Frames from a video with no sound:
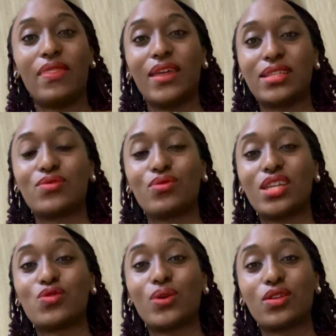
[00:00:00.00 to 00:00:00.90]

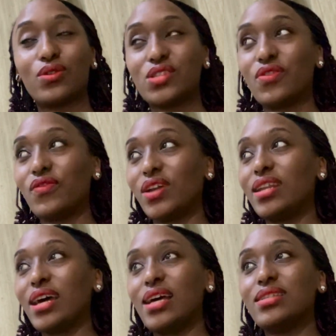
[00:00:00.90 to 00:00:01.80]
That's what God's favor
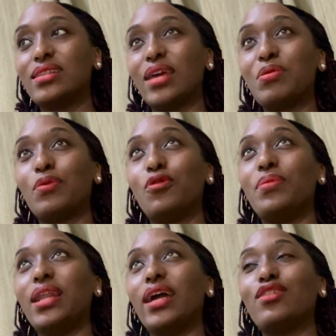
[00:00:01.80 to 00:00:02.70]
does. Like, people will
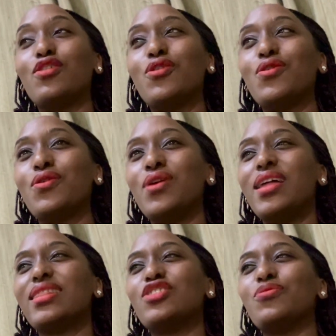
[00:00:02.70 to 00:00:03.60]
be like, no,
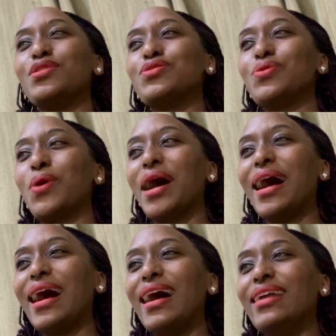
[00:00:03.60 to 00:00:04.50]
the job is too
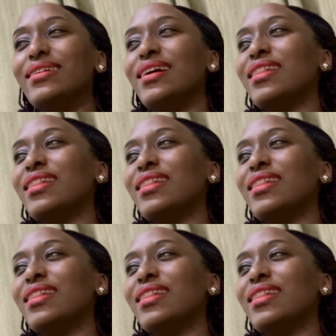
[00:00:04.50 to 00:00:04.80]
hard.